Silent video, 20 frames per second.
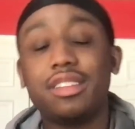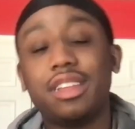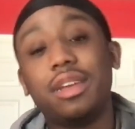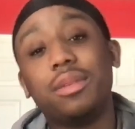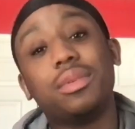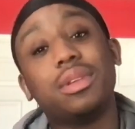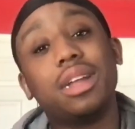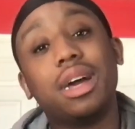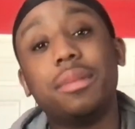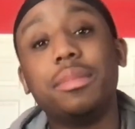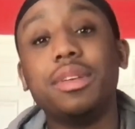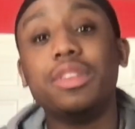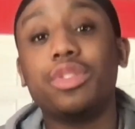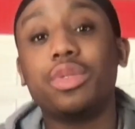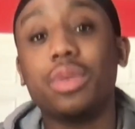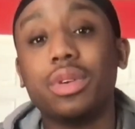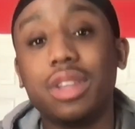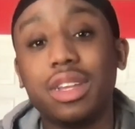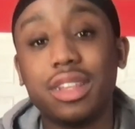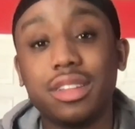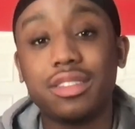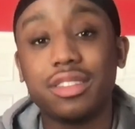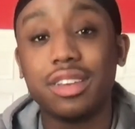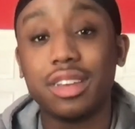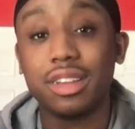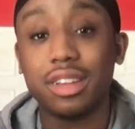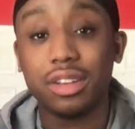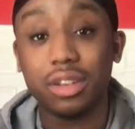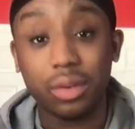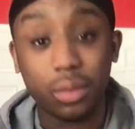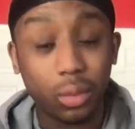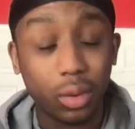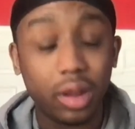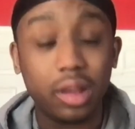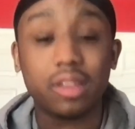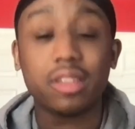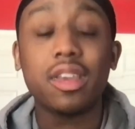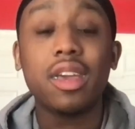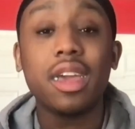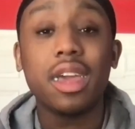would not be 20-10 in the
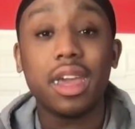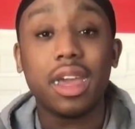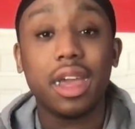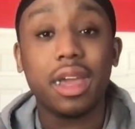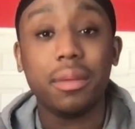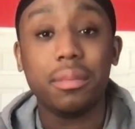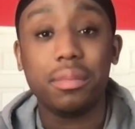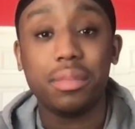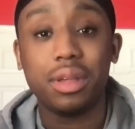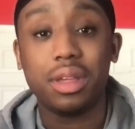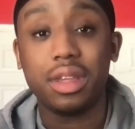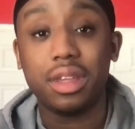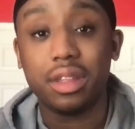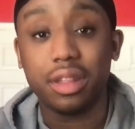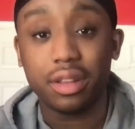West and be